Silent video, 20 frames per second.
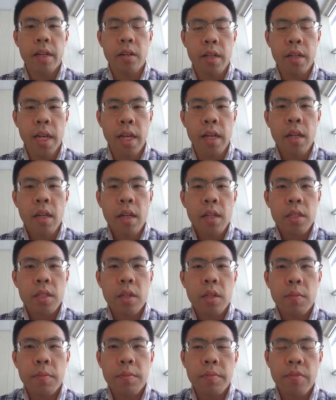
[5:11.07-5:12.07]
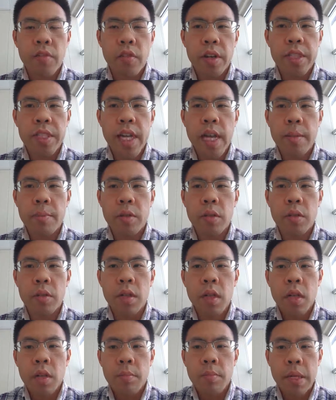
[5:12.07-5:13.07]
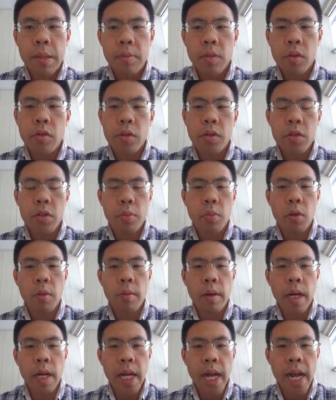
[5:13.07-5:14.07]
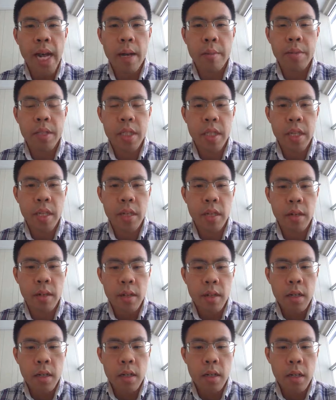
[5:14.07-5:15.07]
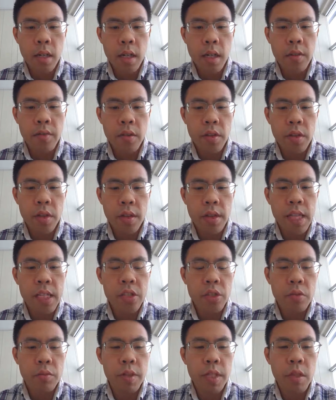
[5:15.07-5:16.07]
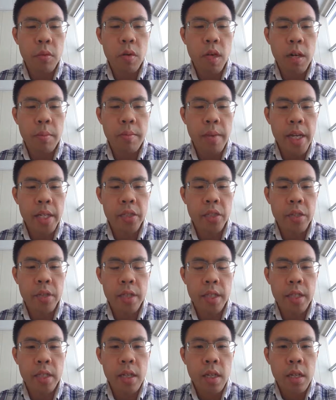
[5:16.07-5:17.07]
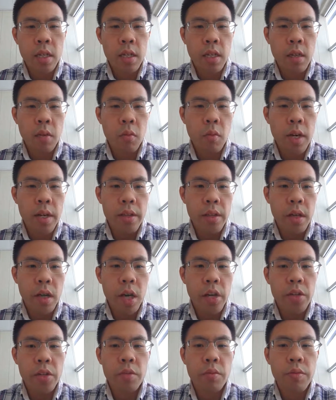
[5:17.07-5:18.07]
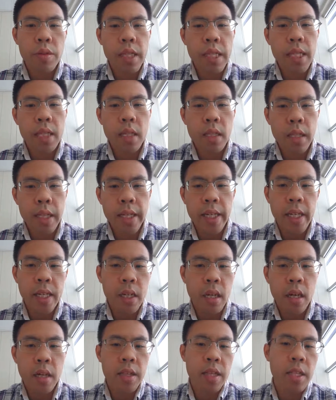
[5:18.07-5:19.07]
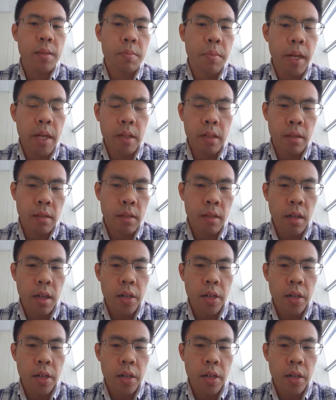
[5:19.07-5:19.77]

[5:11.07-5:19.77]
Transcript: Okay. So for example, people who use mobile apps, they're things you really want to measure is whether are you really clicking on this button?